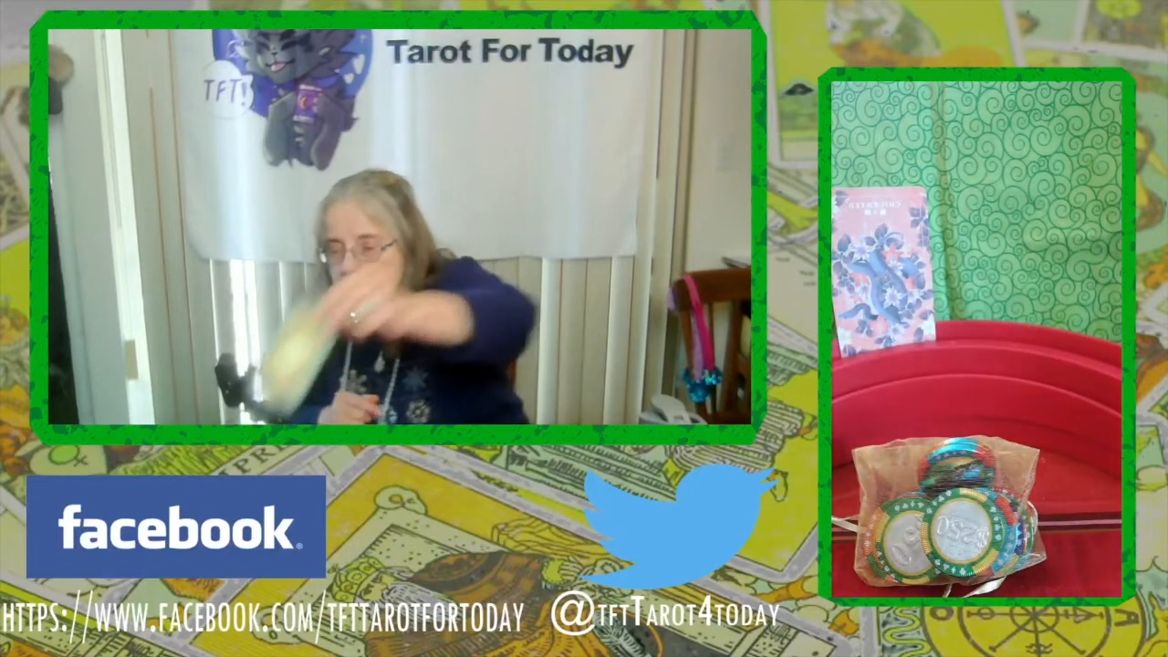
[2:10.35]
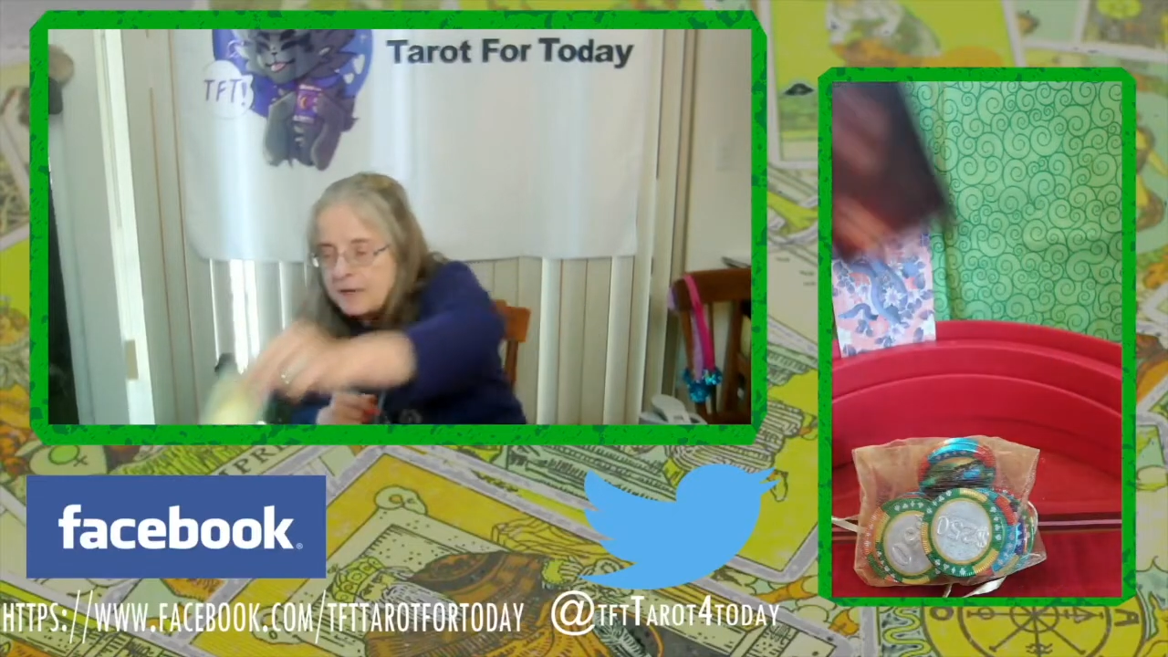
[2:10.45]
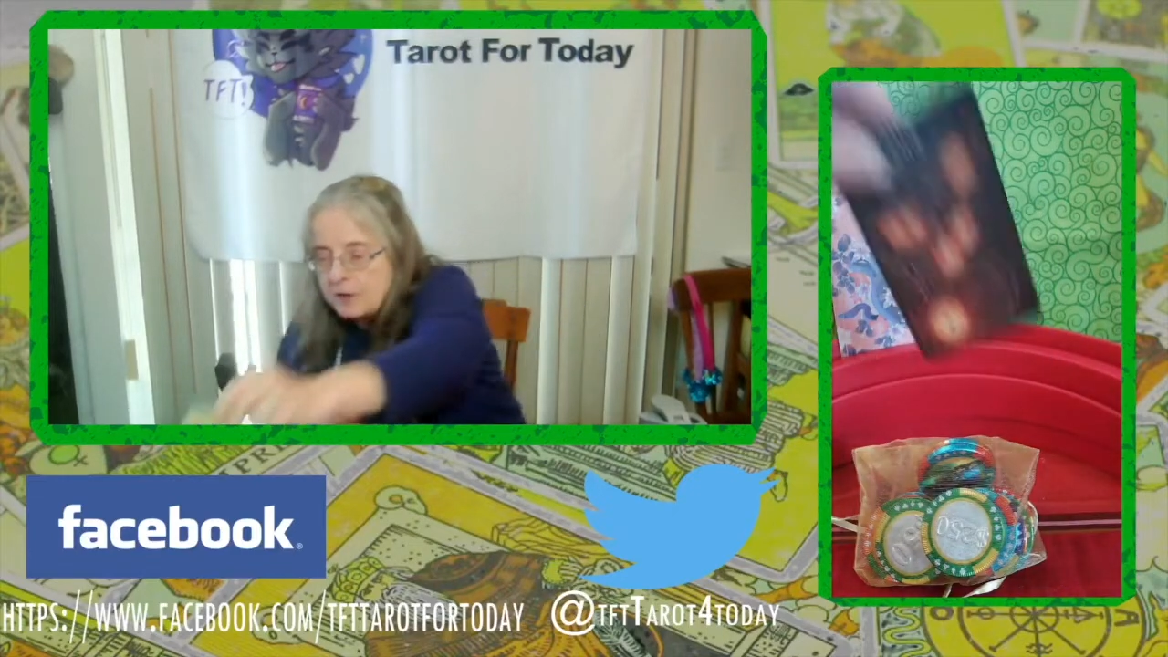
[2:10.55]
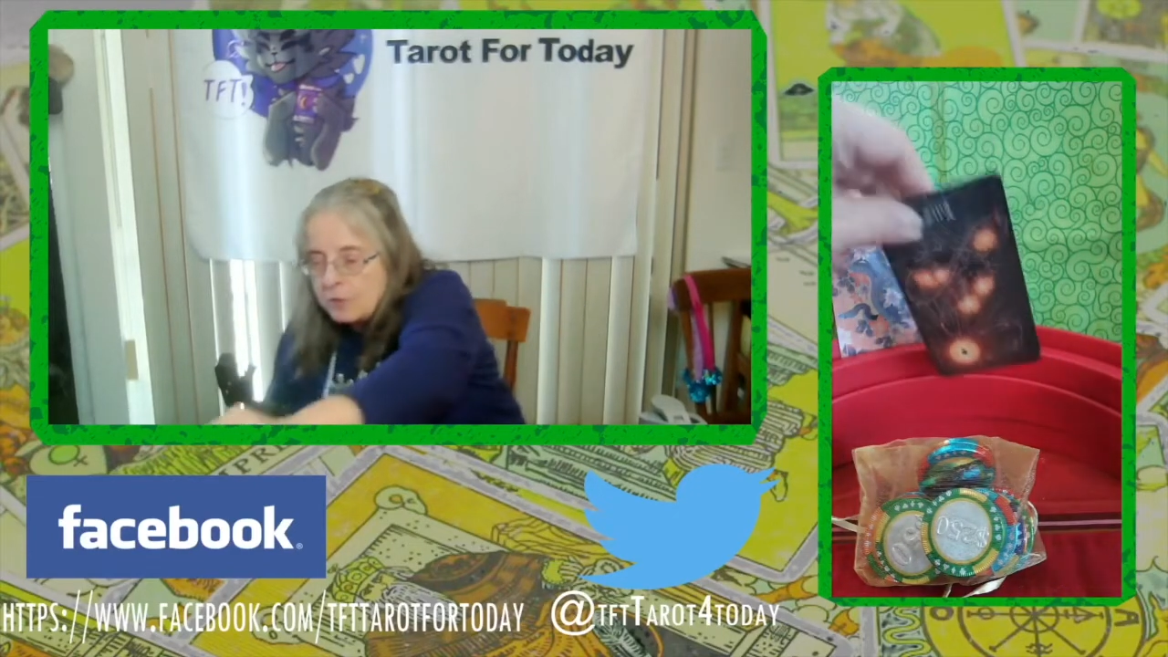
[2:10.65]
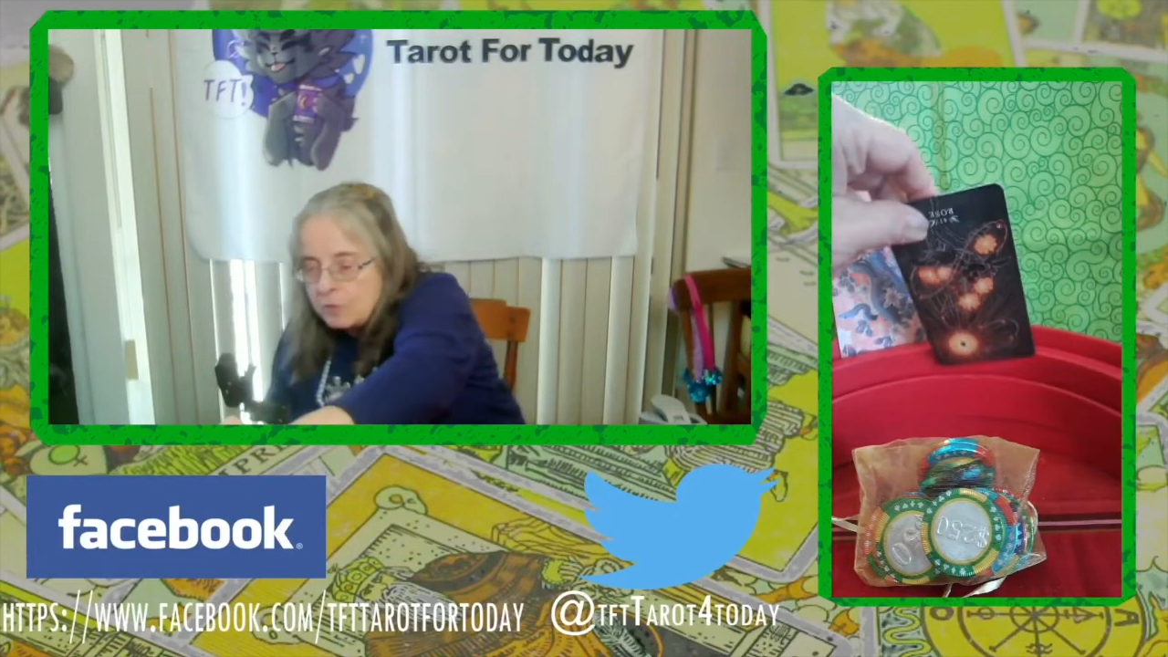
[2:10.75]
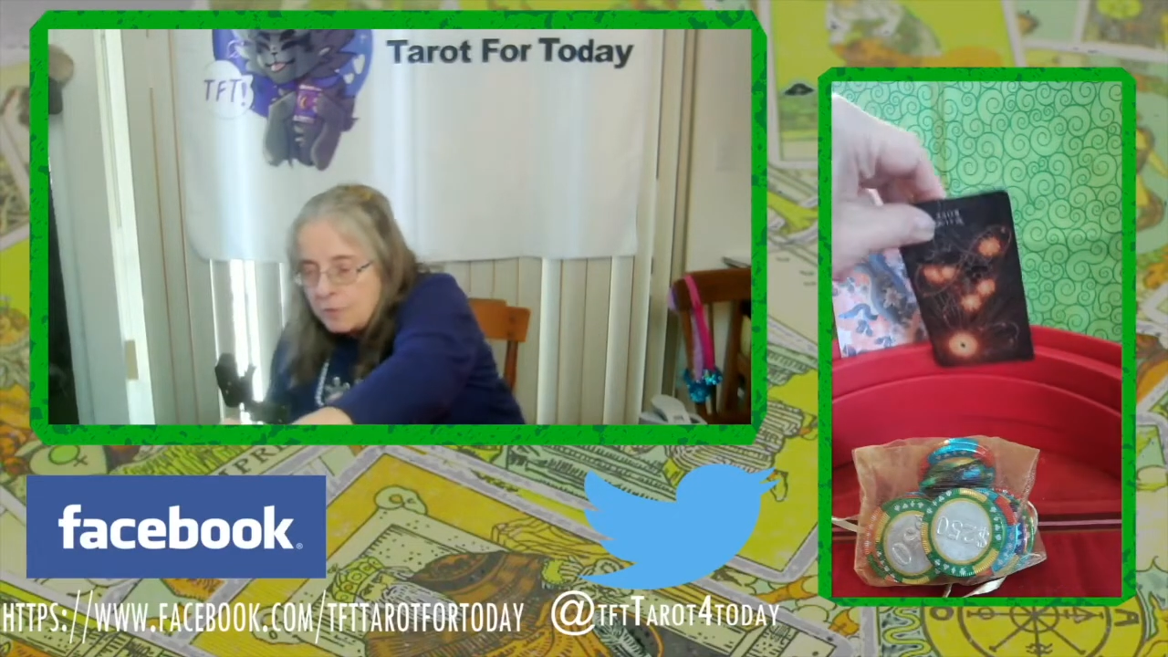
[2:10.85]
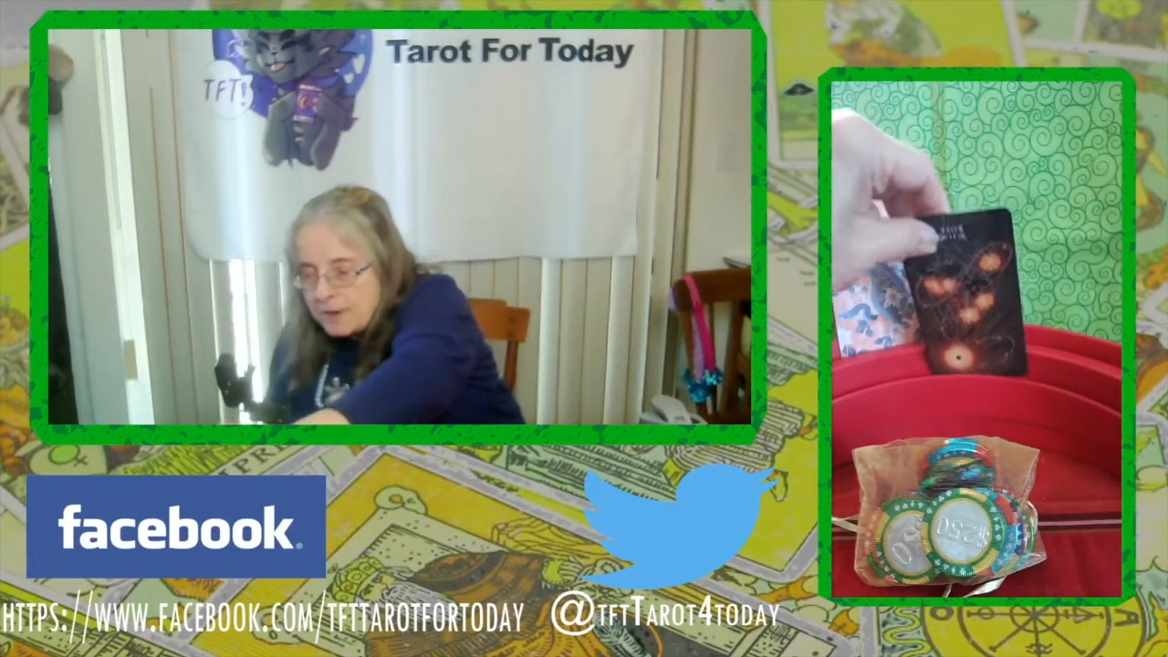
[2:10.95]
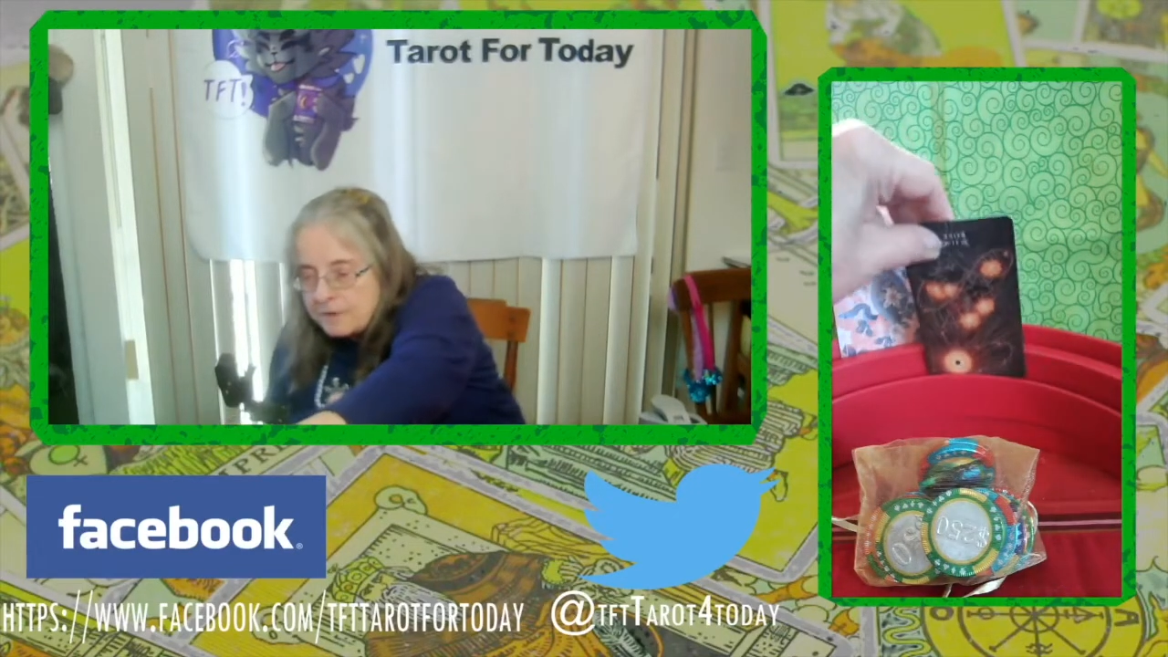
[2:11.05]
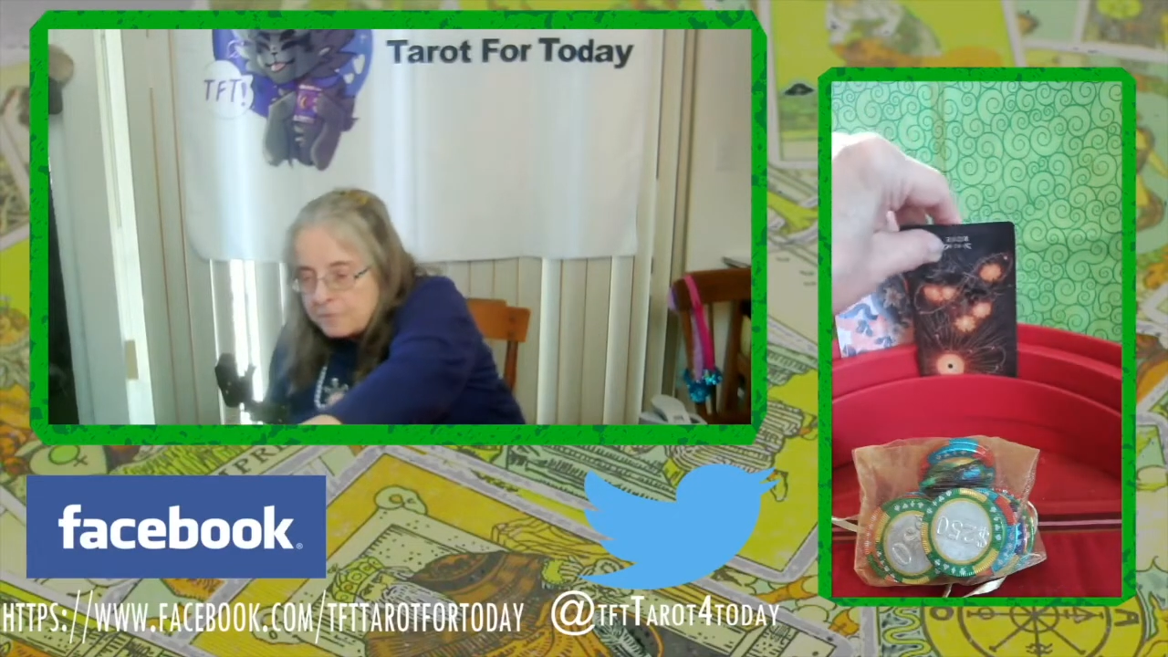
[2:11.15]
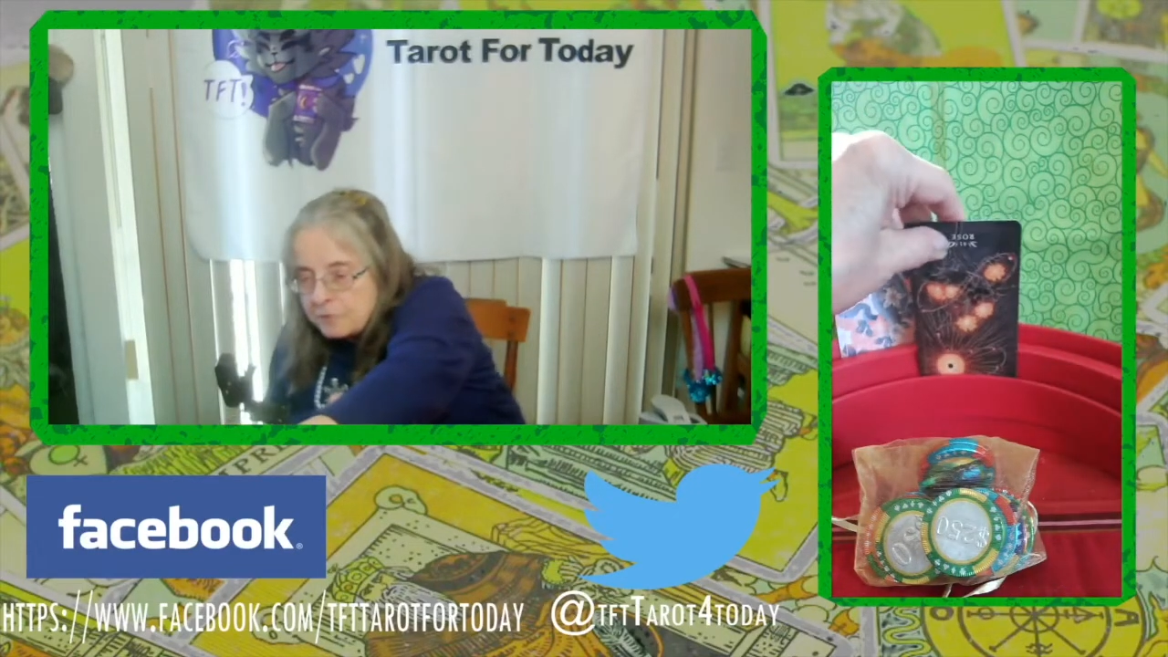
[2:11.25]
my own way
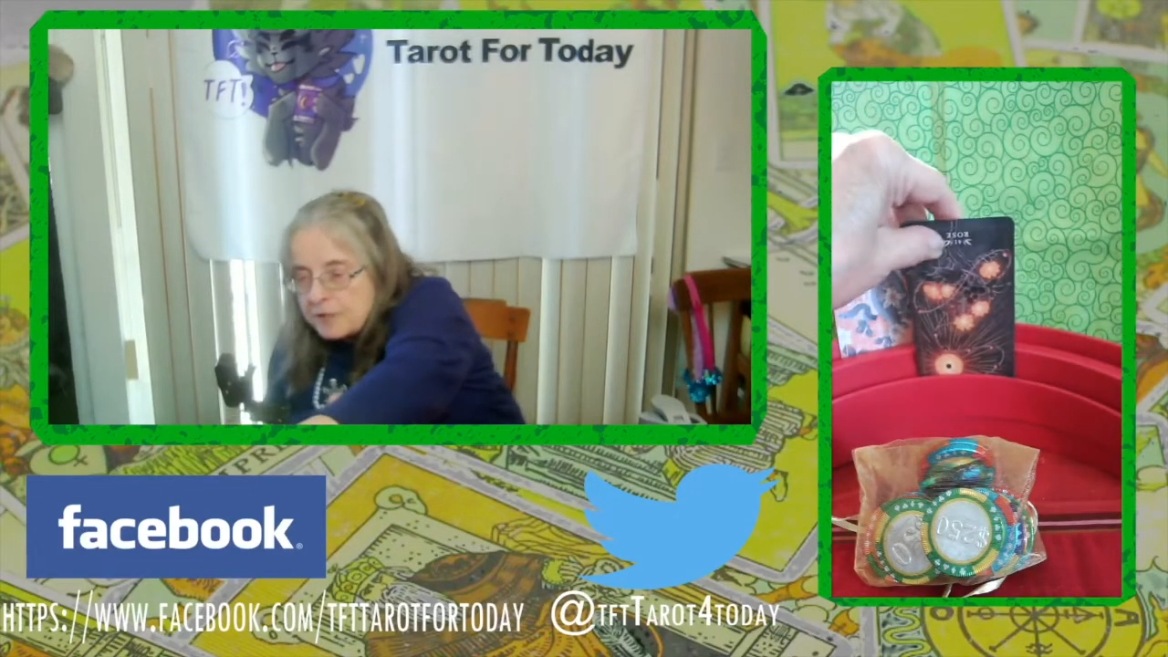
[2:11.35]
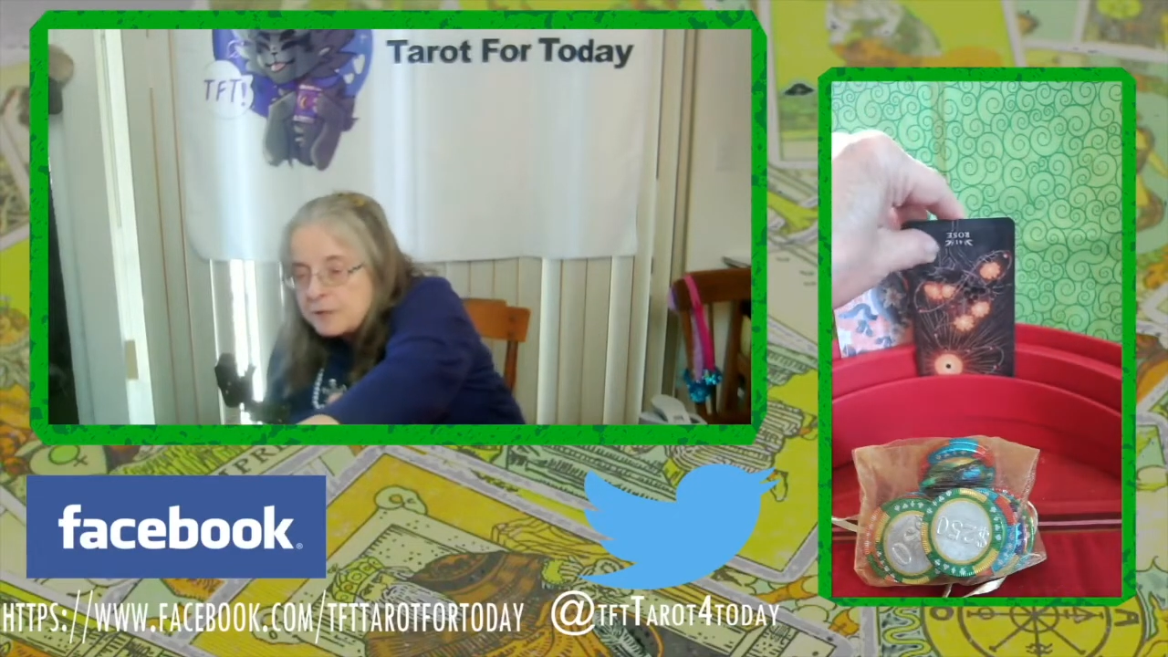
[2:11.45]
of working